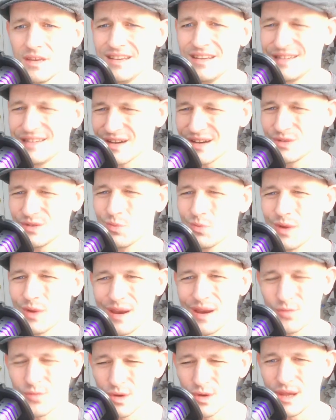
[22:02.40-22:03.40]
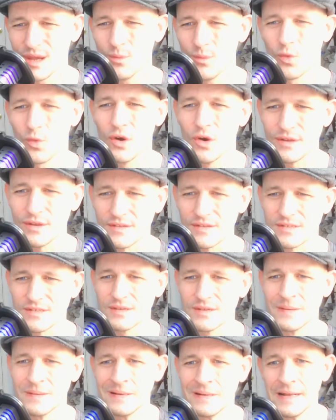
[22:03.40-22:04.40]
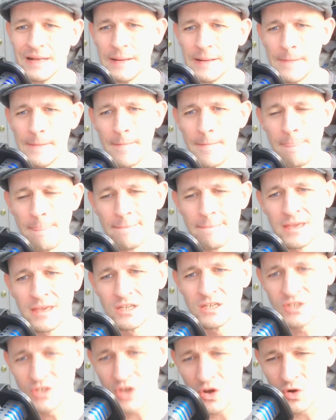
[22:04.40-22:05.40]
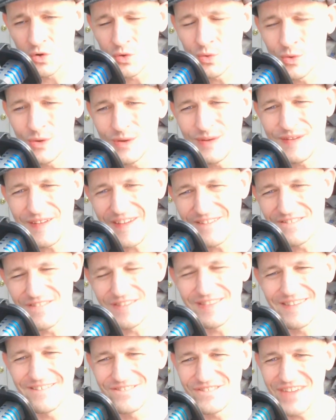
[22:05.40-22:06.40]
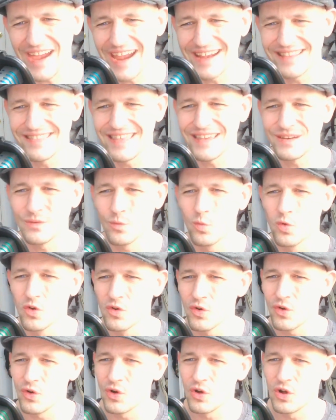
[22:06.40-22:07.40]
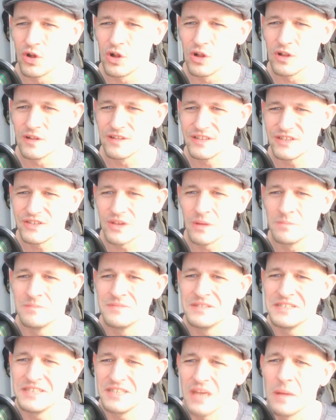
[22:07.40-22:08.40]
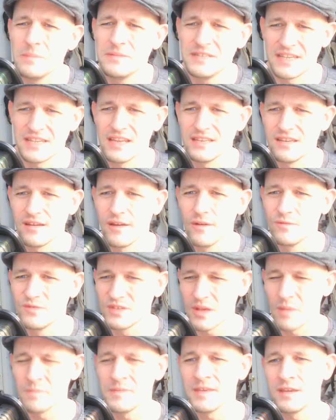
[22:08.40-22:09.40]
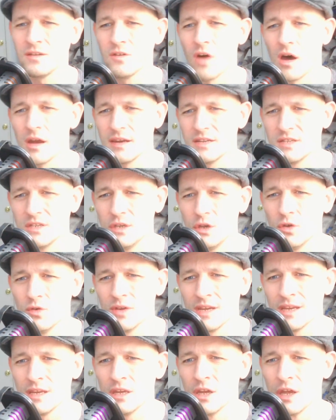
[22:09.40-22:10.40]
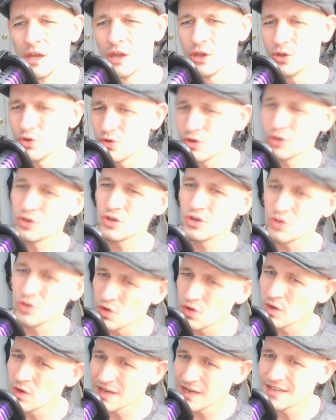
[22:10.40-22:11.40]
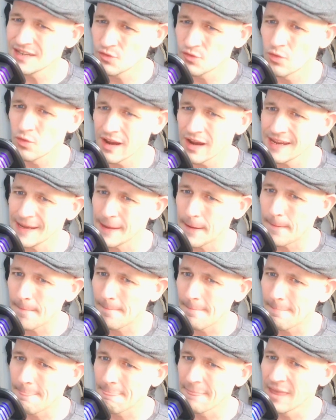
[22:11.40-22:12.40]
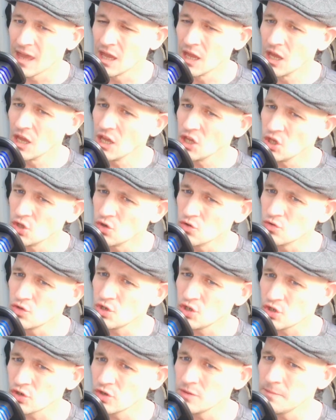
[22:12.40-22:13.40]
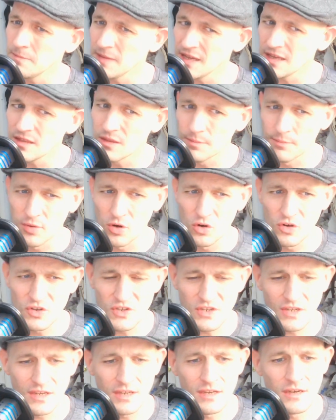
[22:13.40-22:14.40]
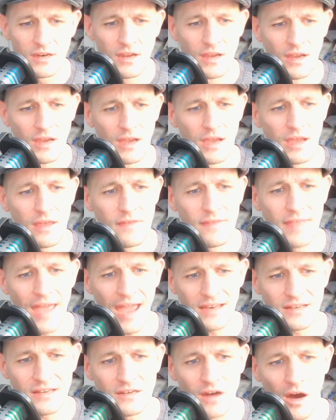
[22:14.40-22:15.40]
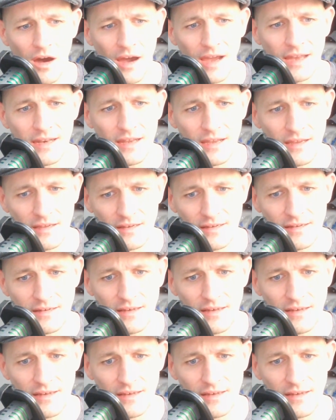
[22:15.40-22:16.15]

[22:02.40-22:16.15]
does whatever he wants. So, given the fact that we're all some subset of something God is doing, you should do what is right. You should be the person that God,